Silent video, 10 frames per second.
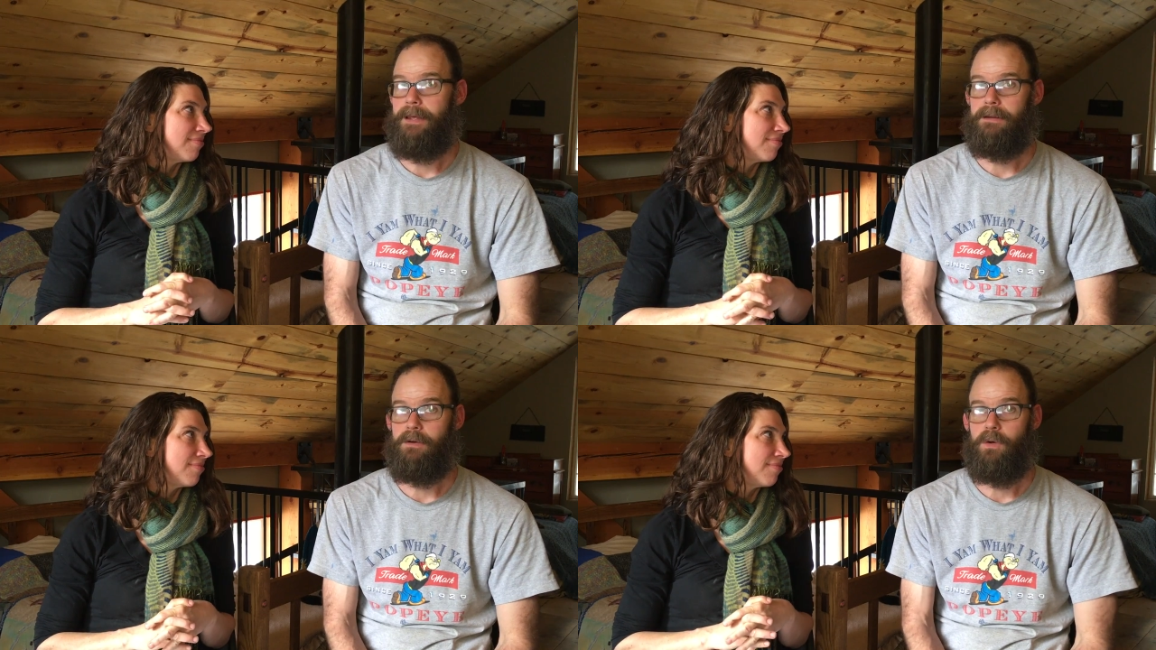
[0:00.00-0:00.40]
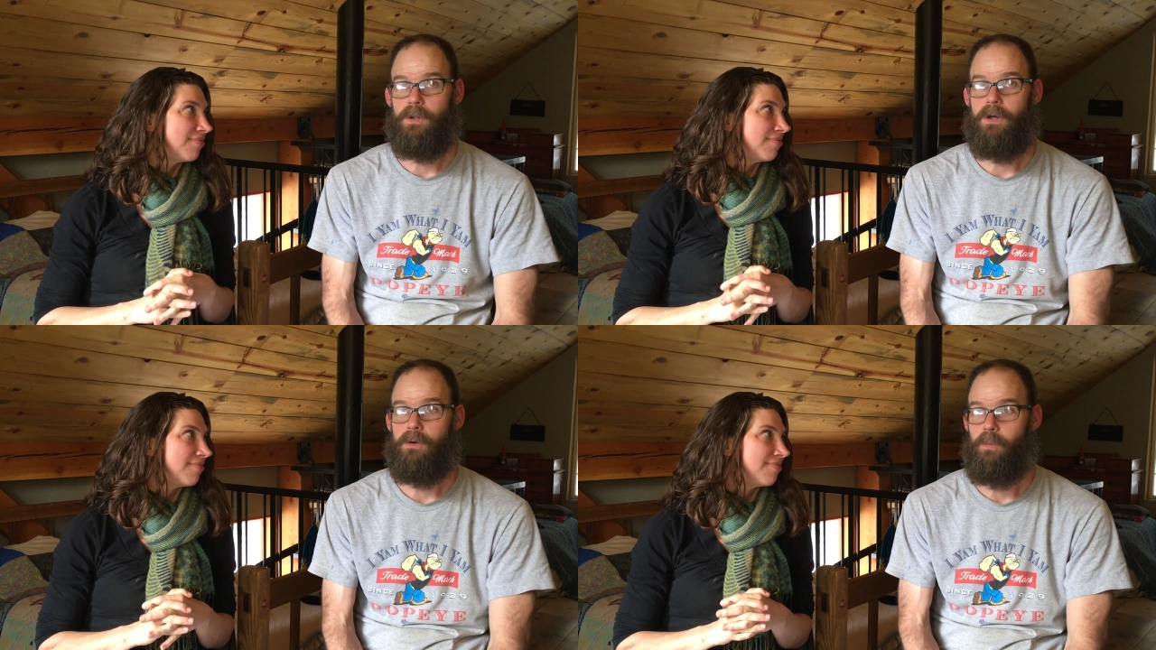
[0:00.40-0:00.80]
Speaker 1: that'll go a
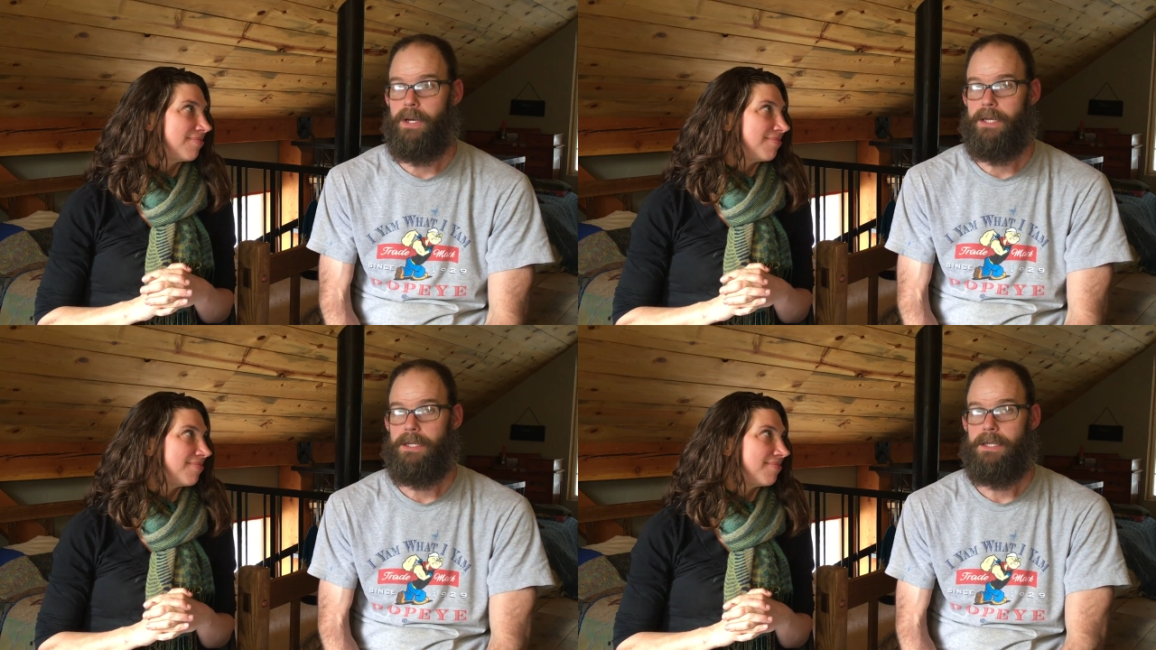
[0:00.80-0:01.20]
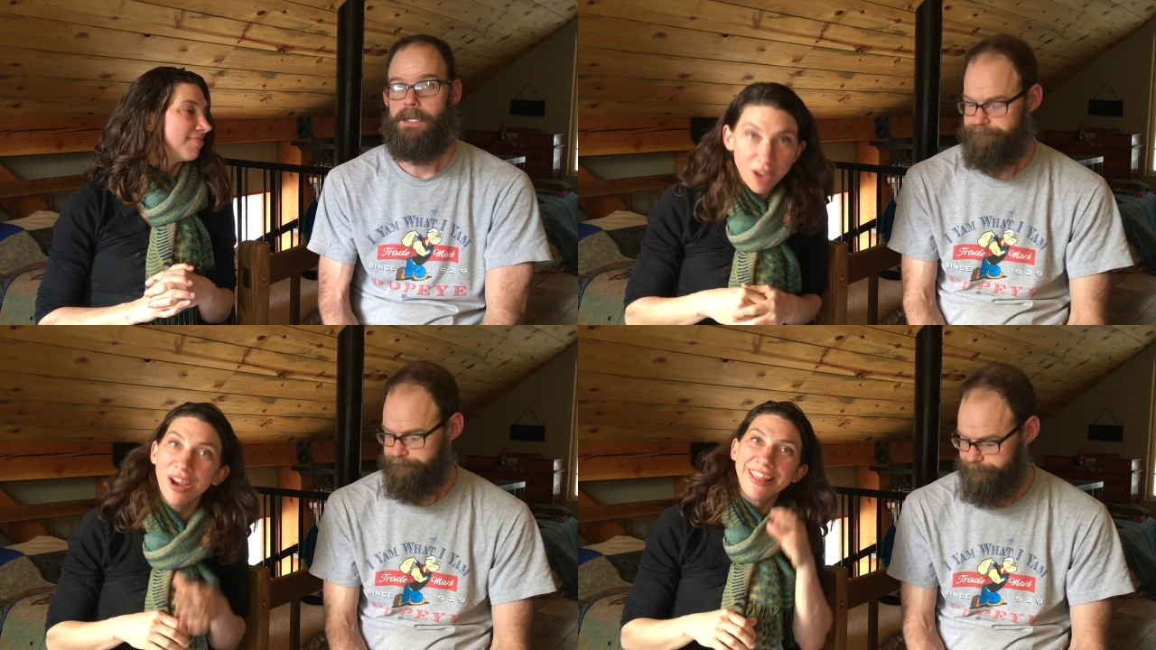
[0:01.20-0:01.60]
long way.
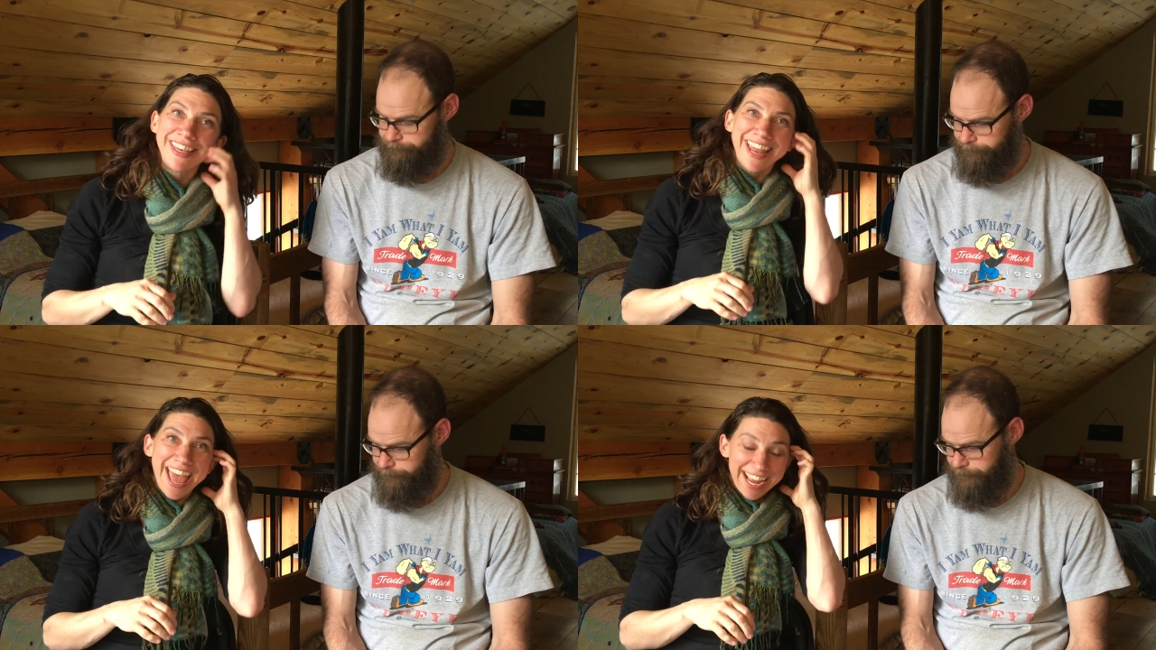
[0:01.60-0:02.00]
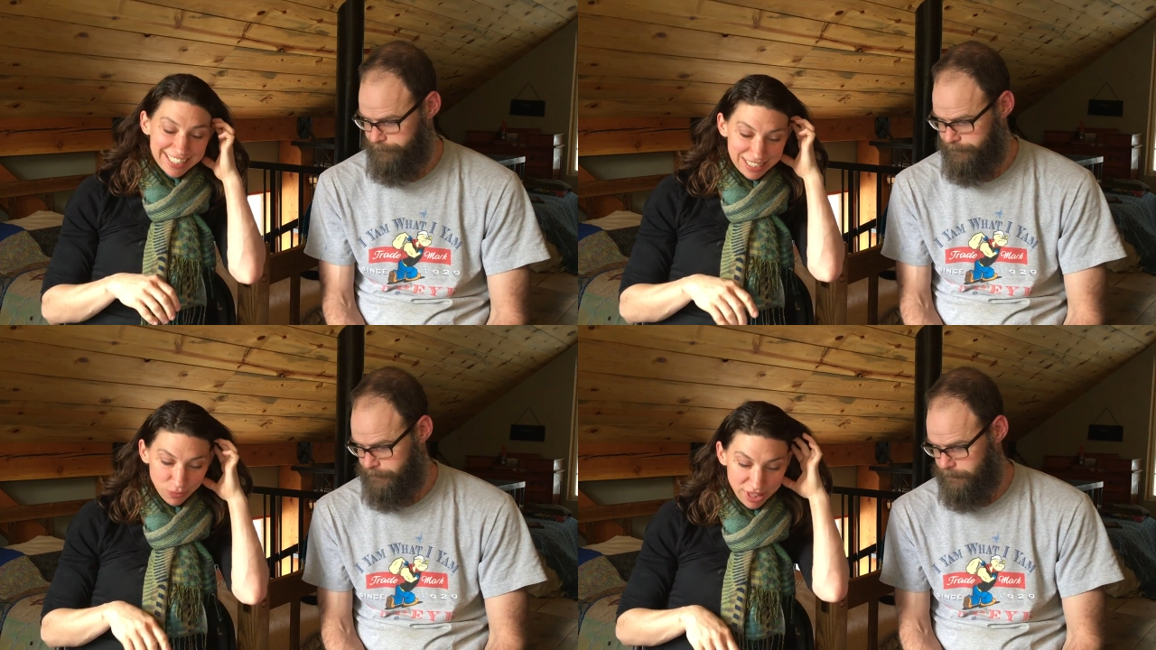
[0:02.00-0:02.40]
Speaker 2: All right, the
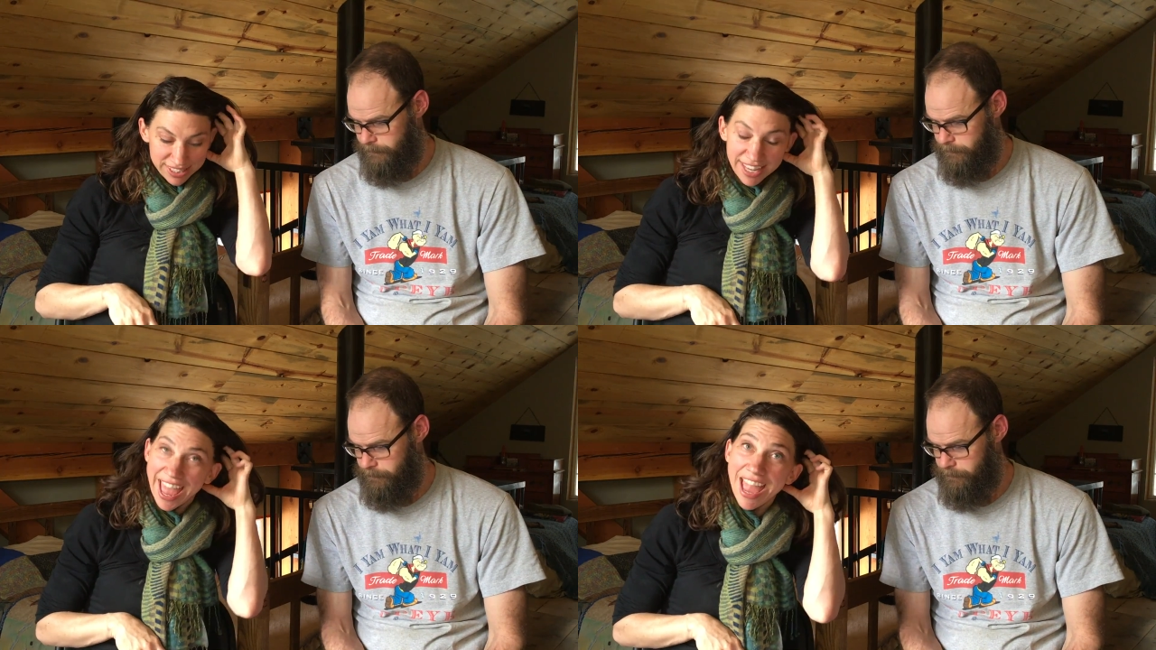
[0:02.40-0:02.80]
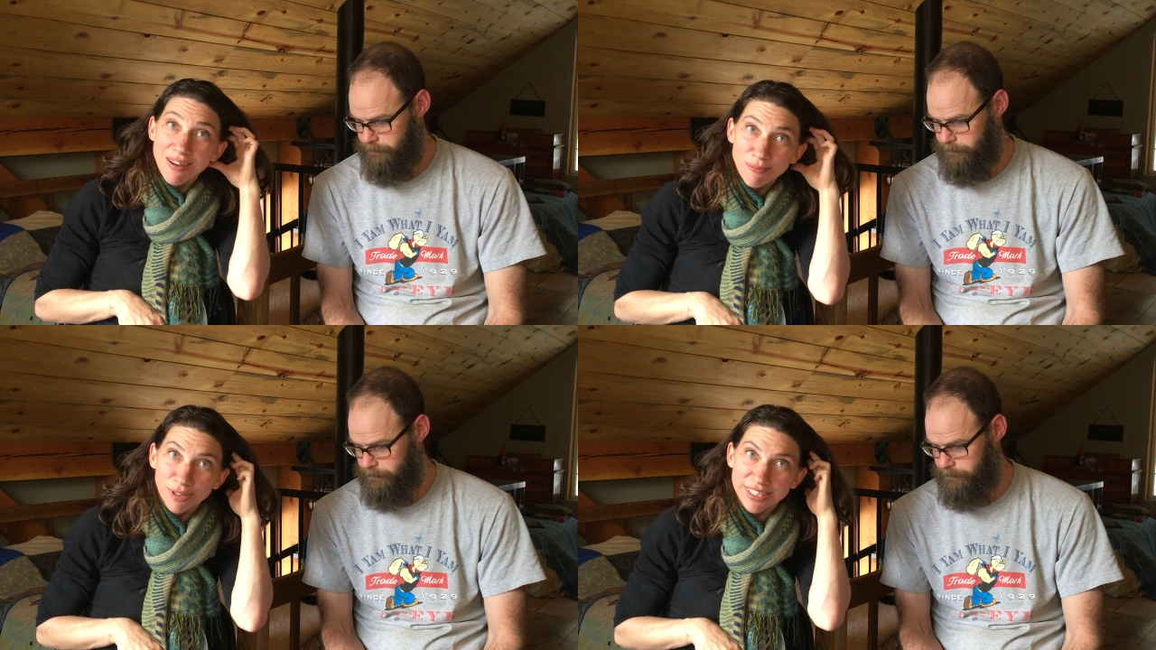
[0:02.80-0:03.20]
next, with
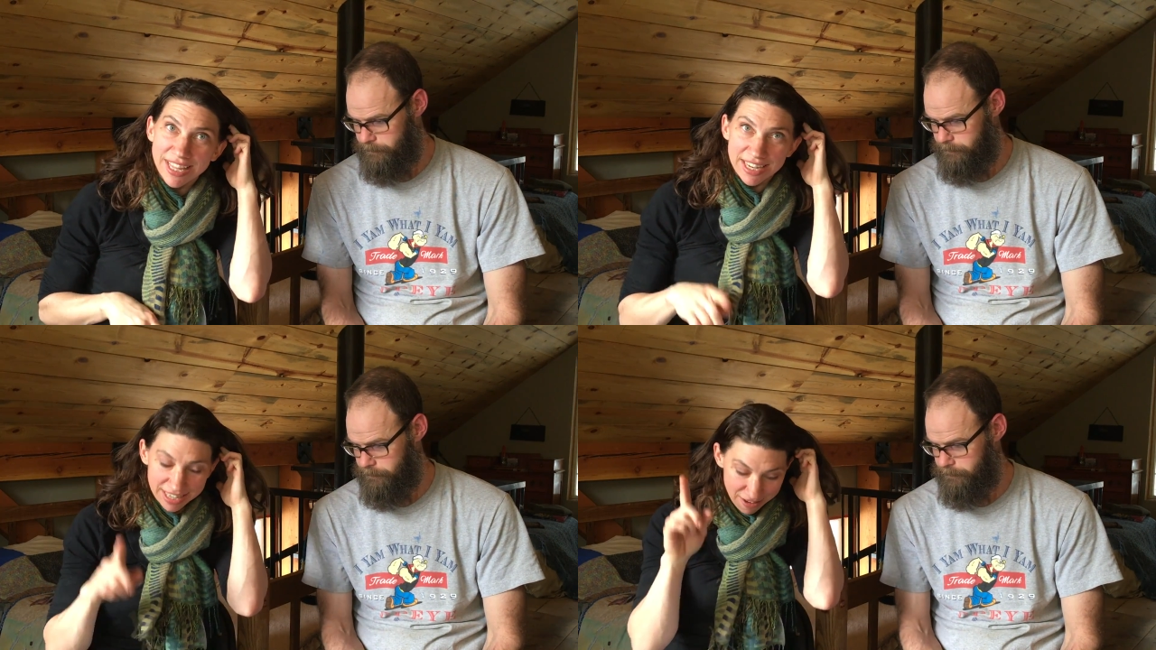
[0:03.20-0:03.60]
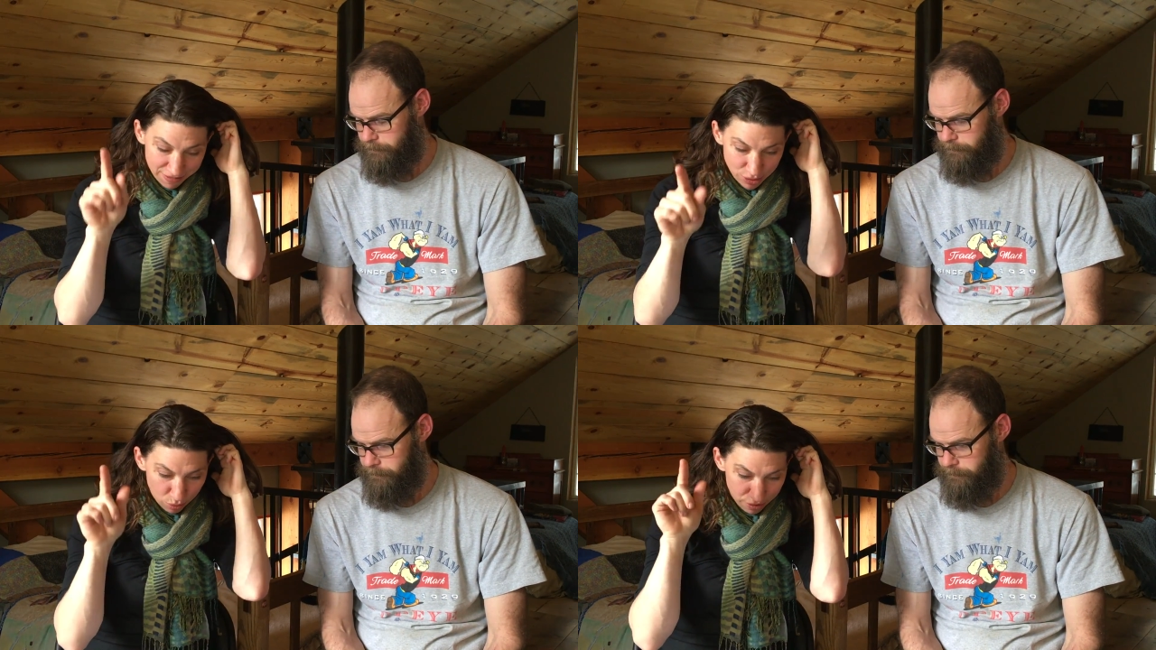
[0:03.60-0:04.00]
10% of
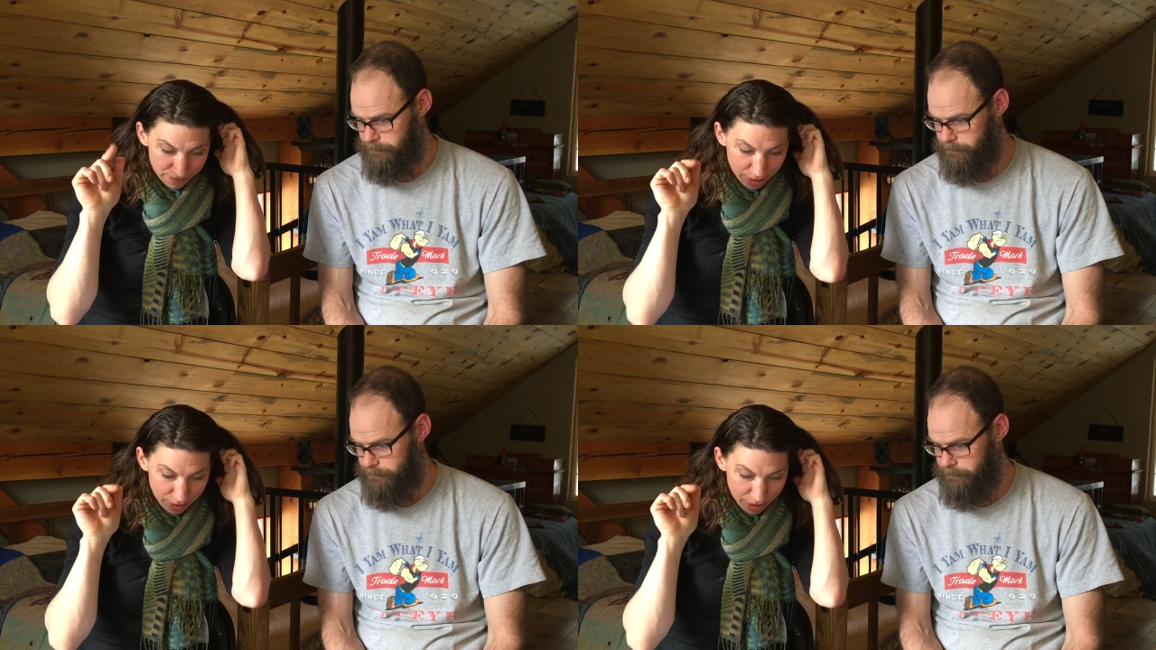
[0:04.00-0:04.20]
your